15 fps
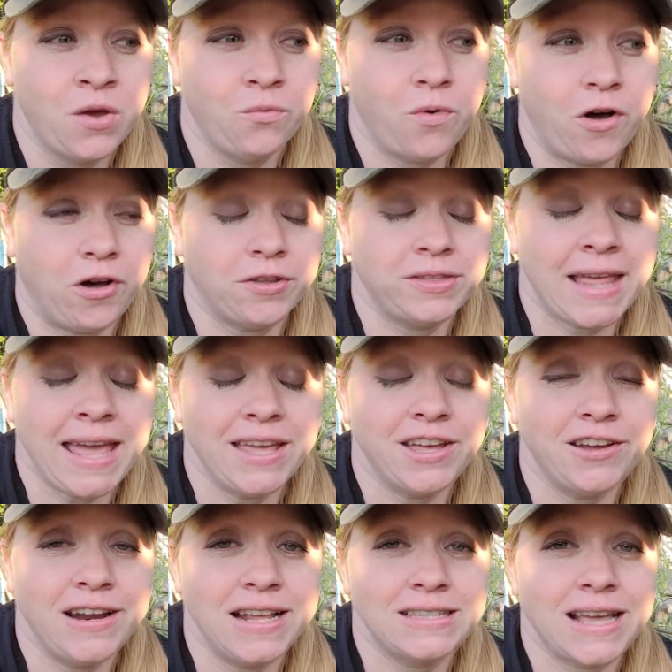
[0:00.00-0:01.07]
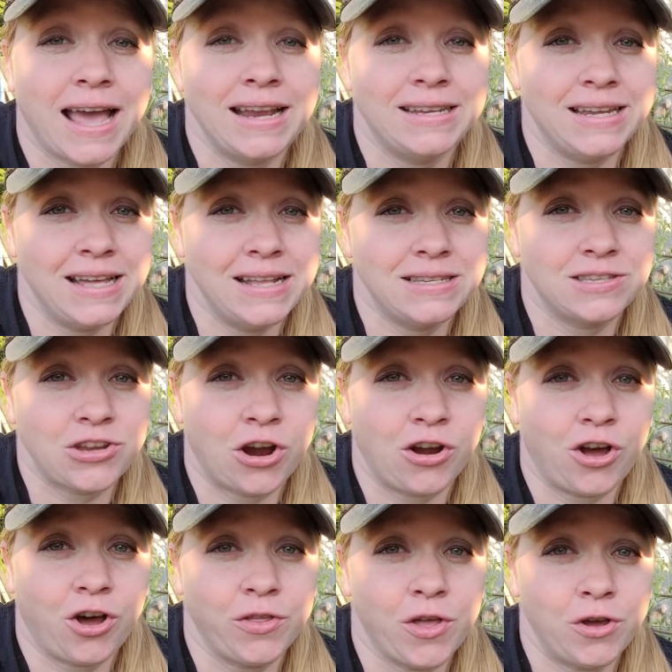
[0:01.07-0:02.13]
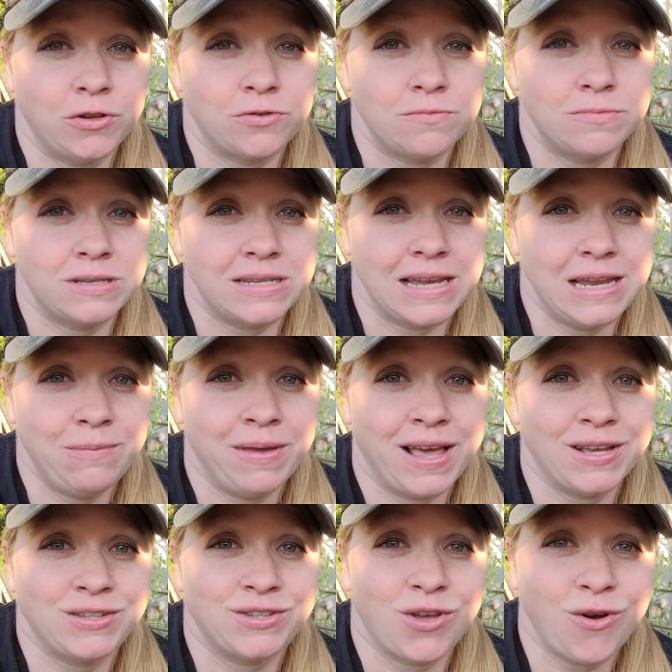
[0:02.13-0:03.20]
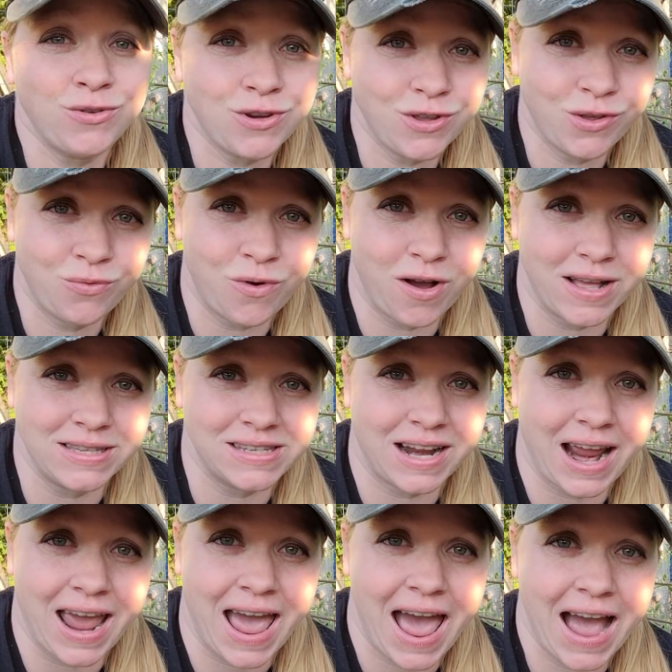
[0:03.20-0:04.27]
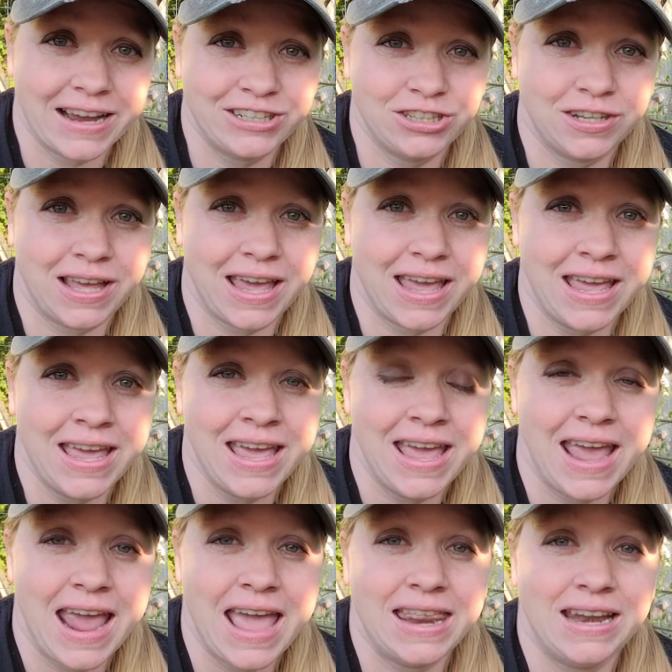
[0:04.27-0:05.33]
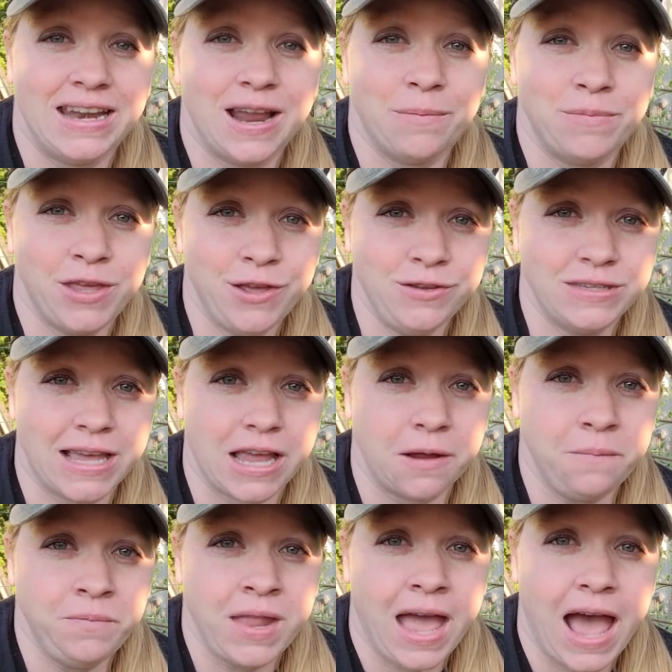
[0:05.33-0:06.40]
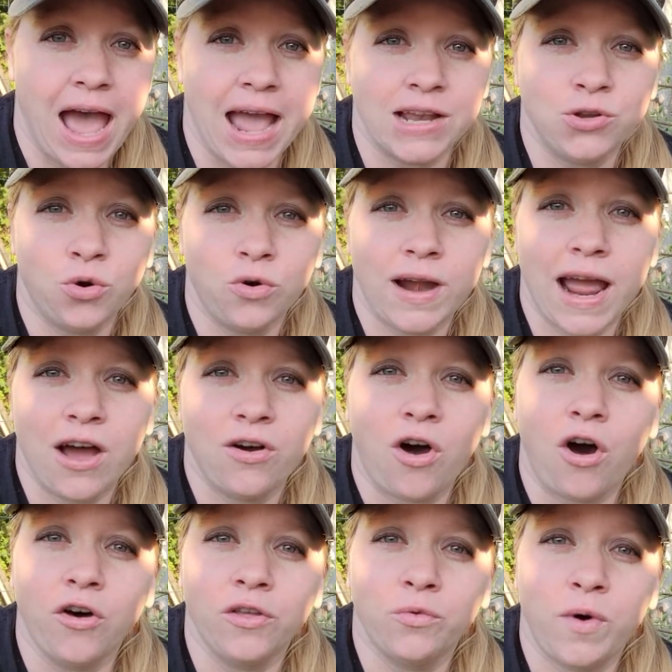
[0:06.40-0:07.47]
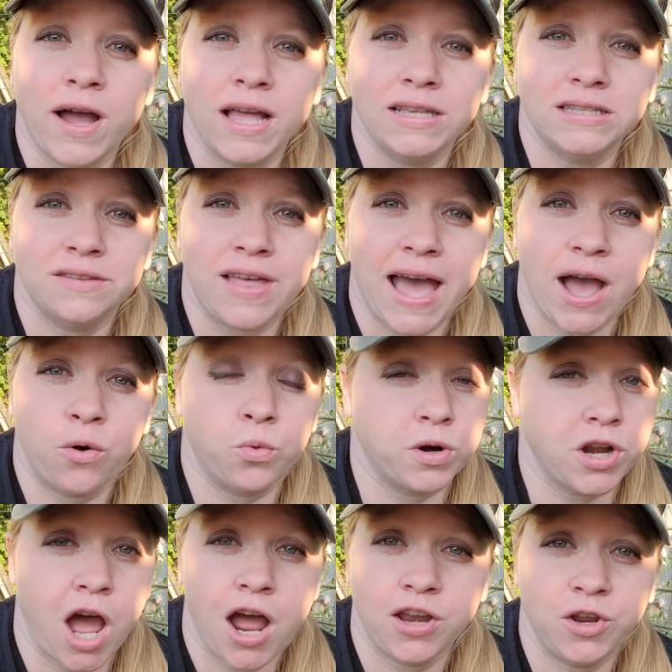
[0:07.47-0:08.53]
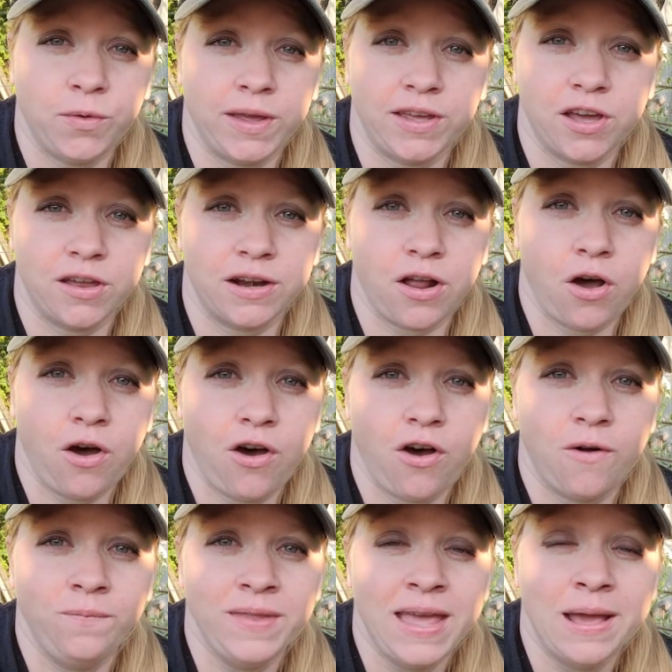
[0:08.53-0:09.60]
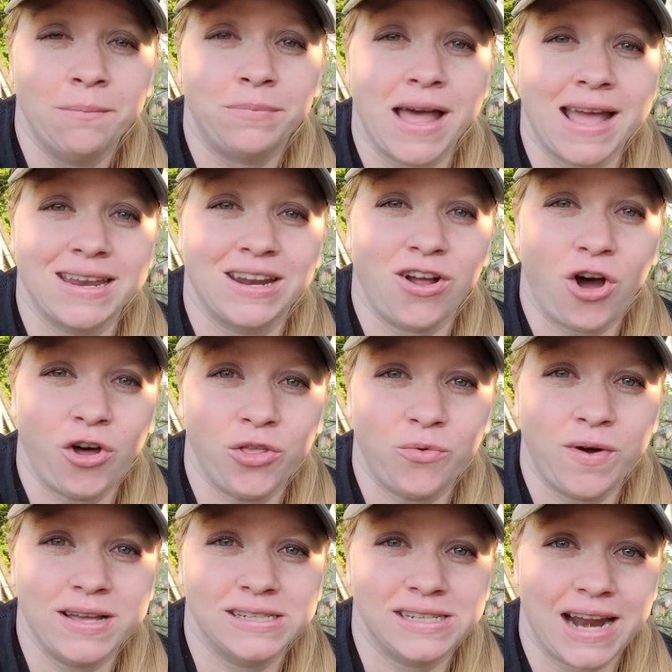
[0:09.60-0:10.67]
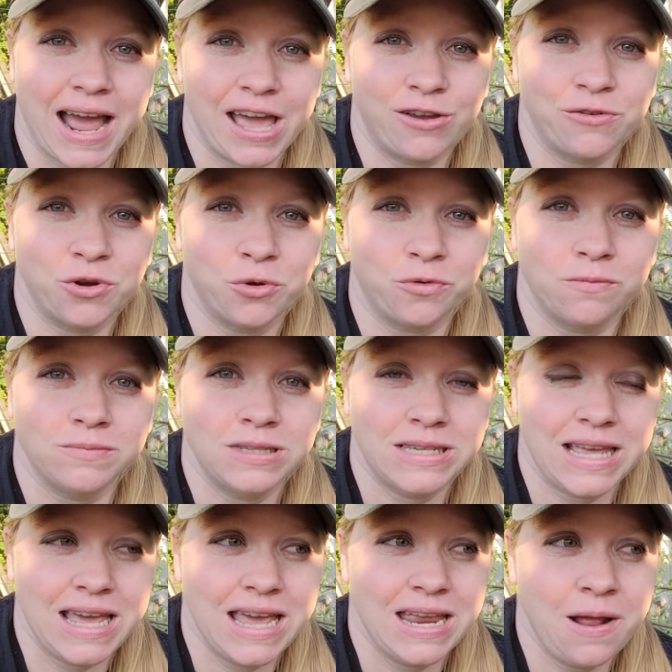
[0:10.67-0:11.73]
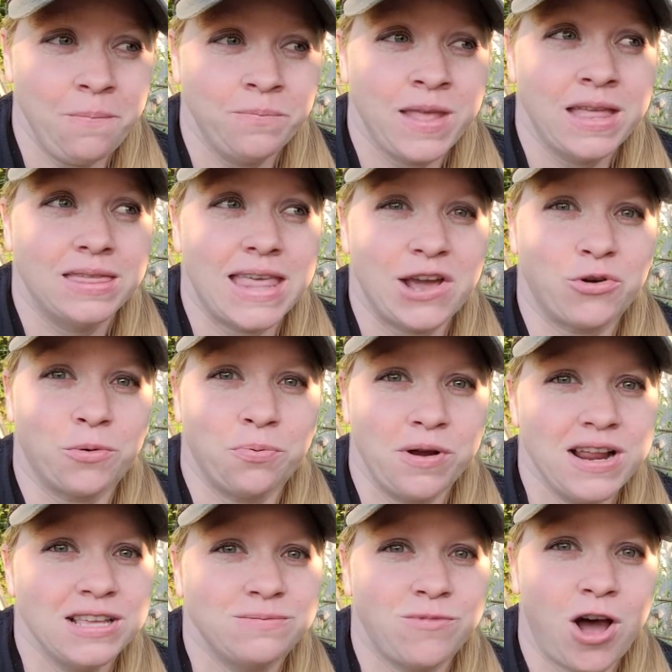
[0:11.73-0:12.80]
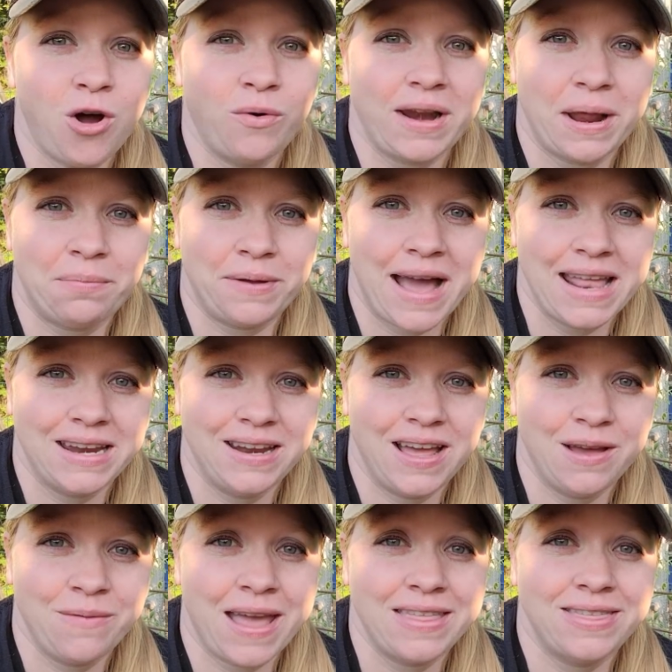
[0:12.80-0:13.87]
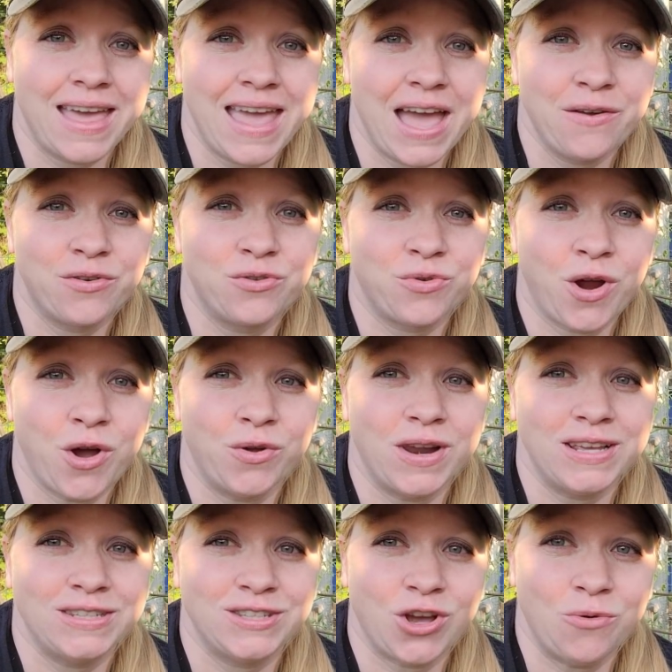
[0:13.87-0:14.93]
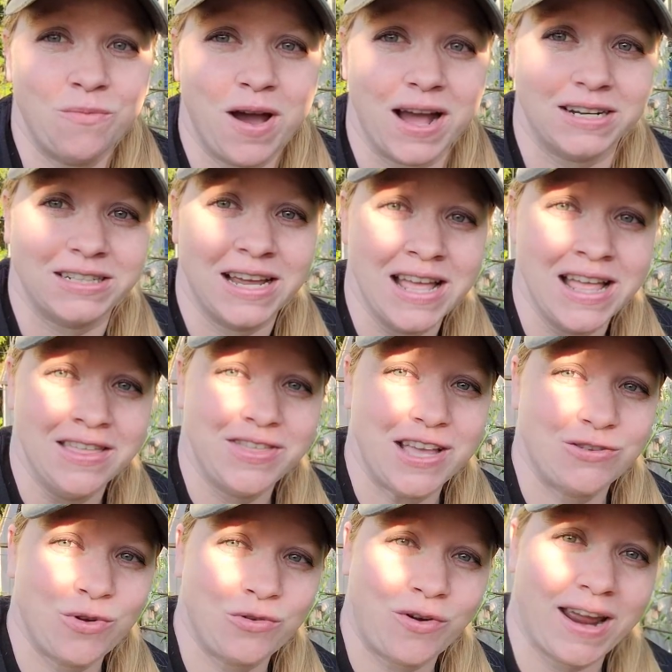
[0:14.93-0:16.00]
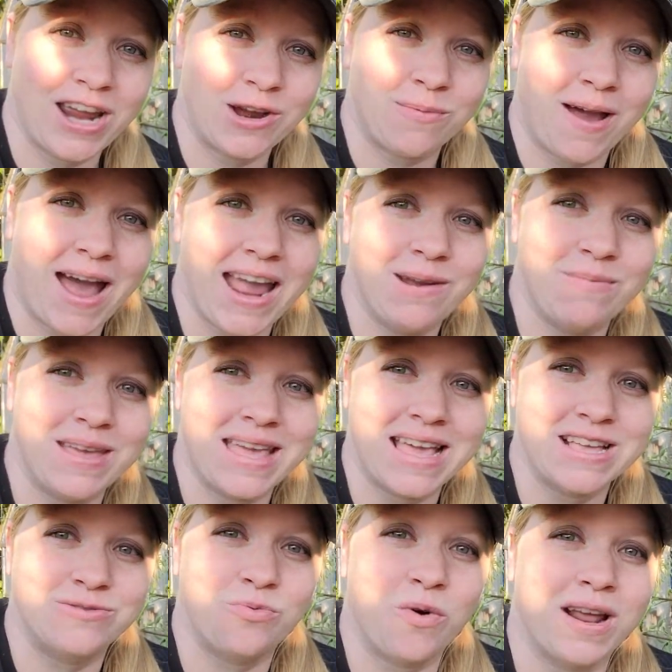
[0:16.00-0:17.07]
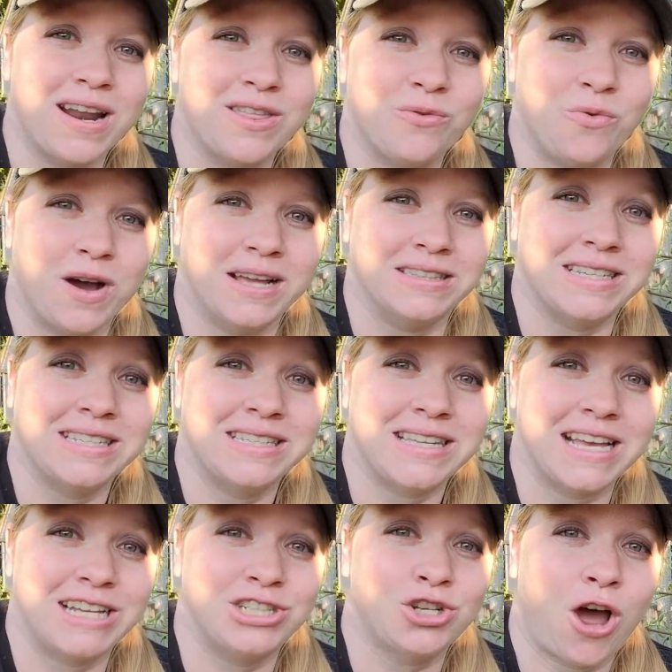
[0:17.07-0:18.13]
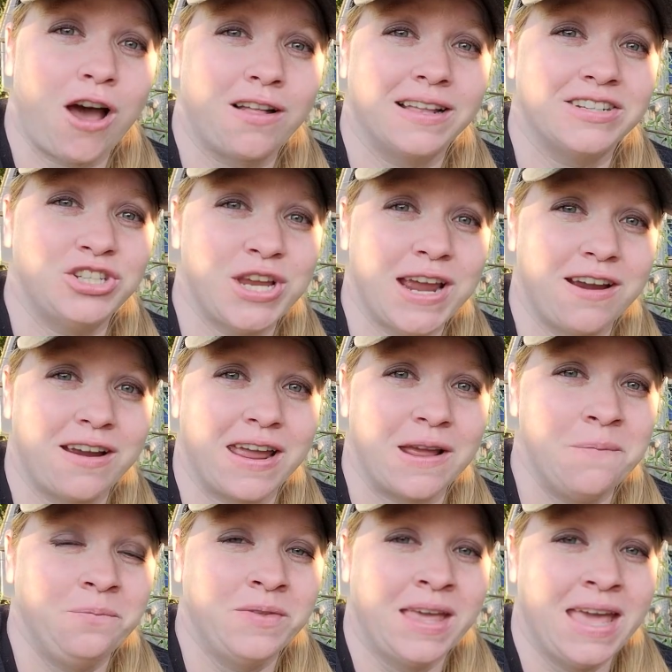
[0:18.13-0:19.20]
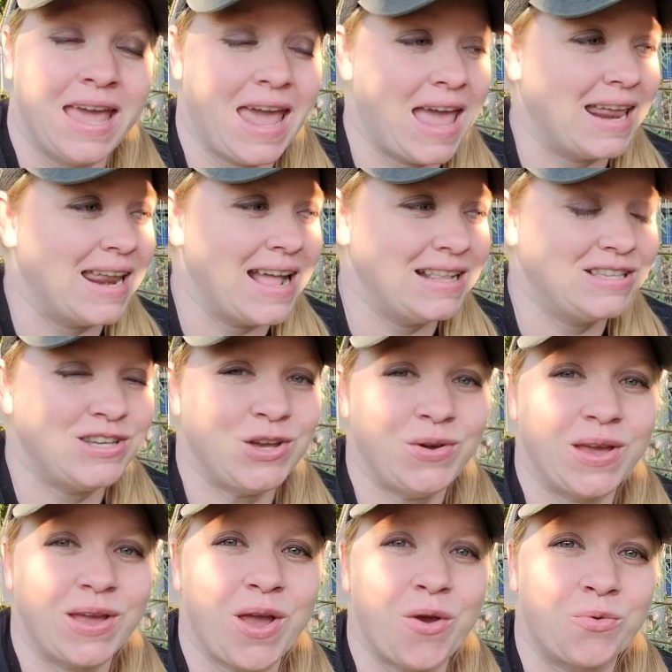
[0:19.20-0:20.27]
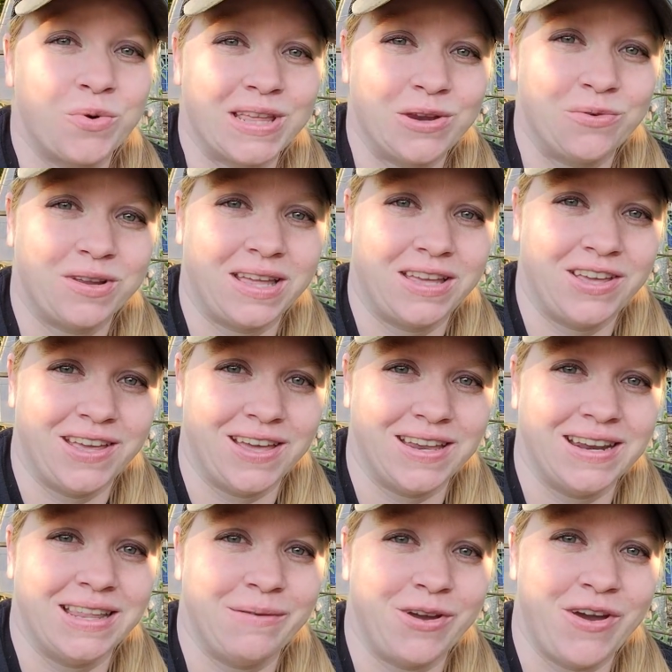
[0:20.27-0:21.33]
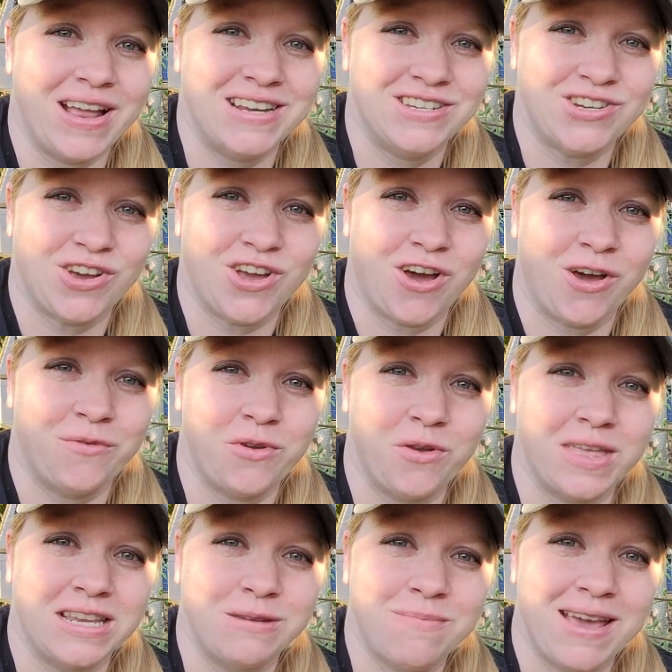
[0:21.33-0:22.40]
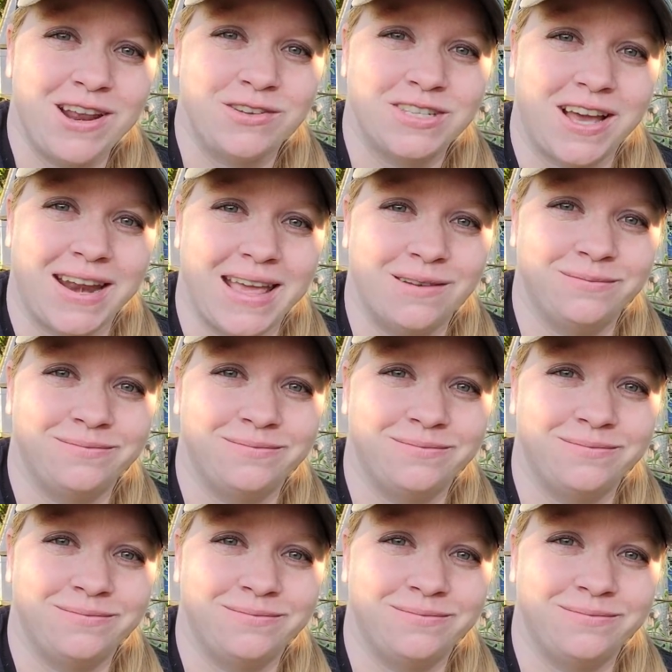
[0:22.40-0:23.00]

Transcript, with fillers: Well, thank goodness I did start all those from seed, because those are the ones that I actually ended up using. I tore out all the ones that were not doing good at all, planted all the ones that I grew from seed. They were pretty small when I planted them, and they have grown so much. This one right here behind me is one of the ones. This is a chocolate cherry, and it's doing really, really good. Let me go ahead and show you all a few of the tomatoes on it.